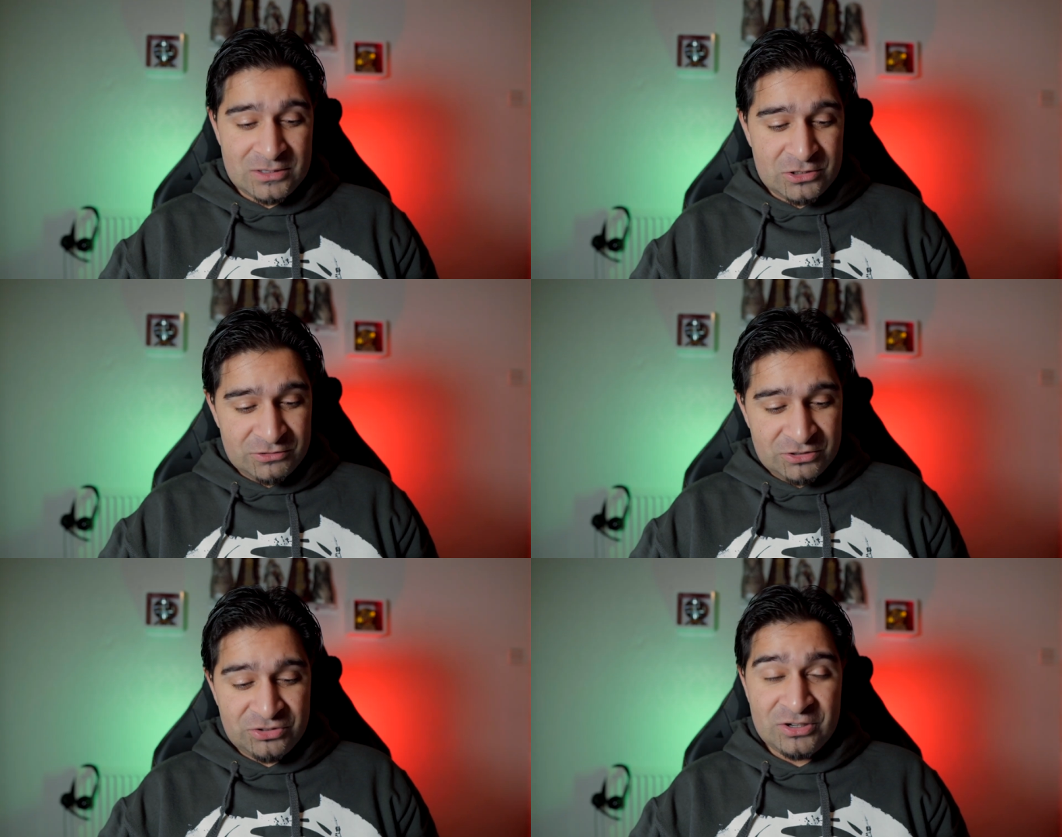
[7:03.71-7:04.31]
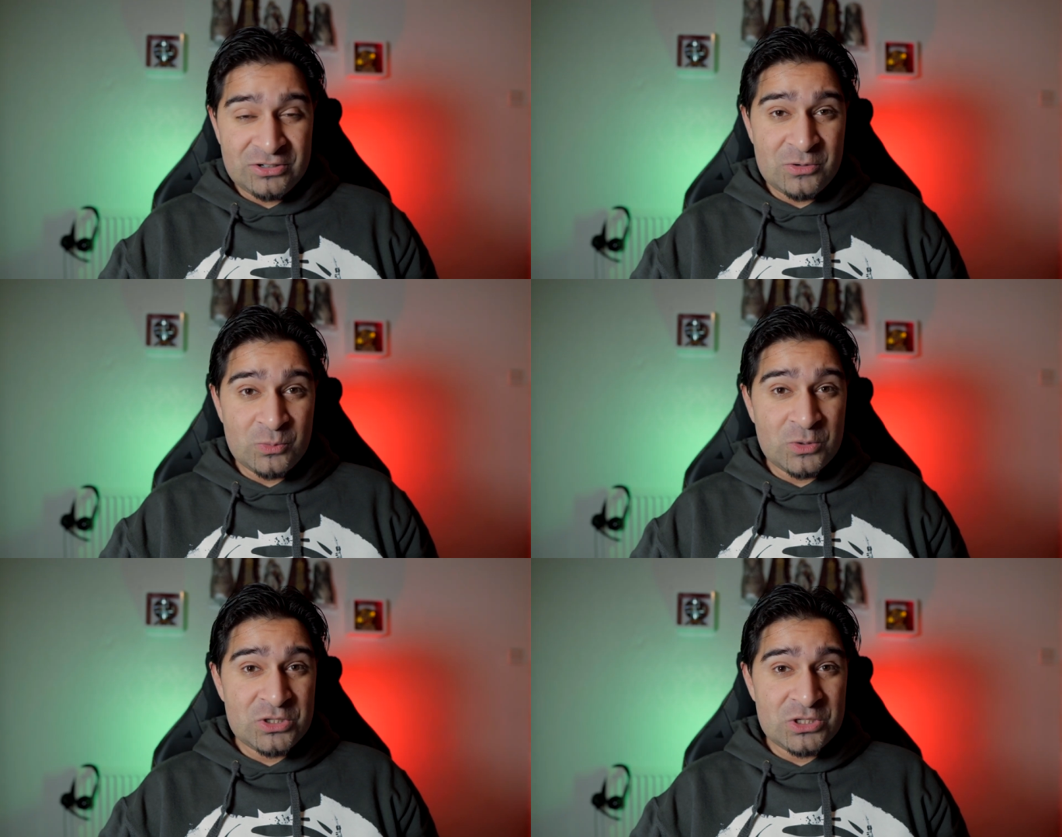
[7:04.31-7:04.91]
a direction I didn't
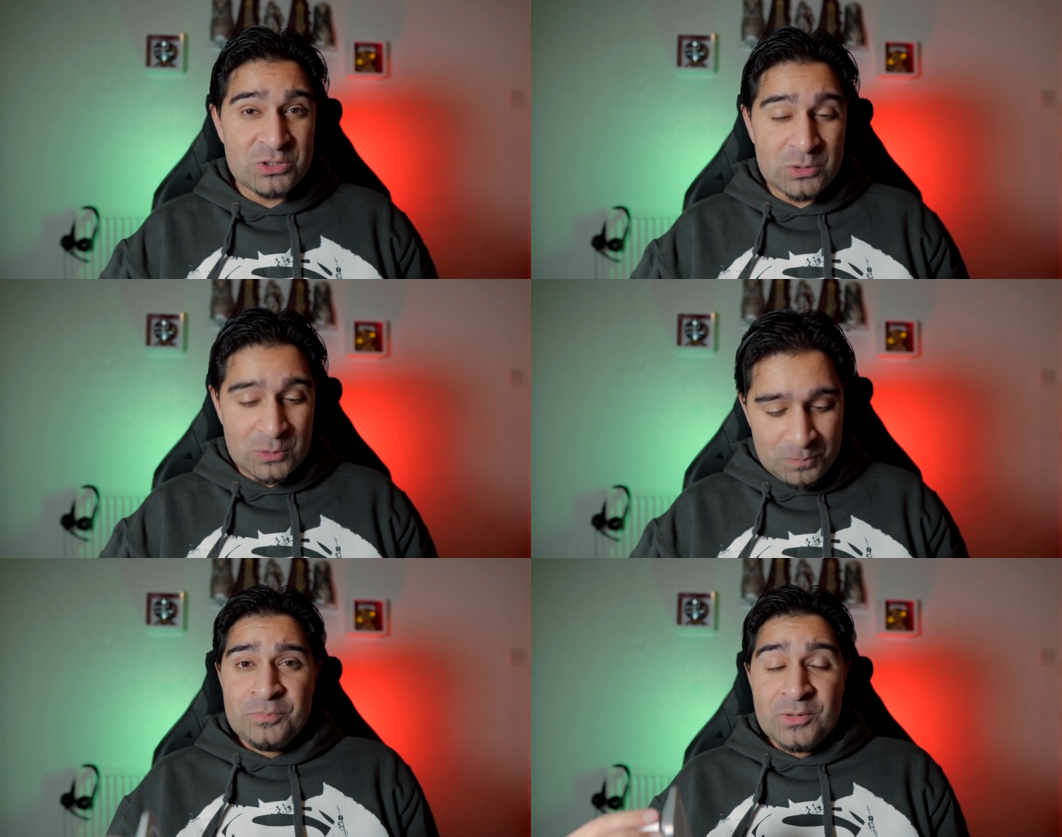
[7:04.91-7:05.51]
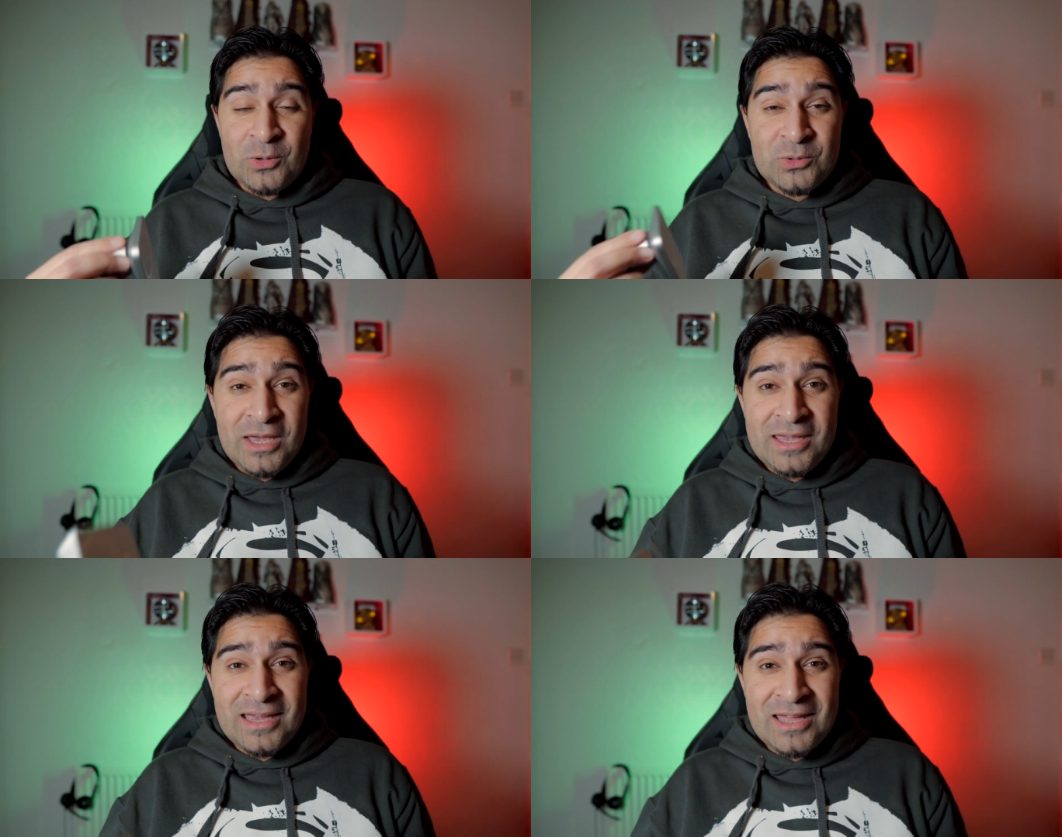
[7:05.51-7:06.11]
want it to. Okay,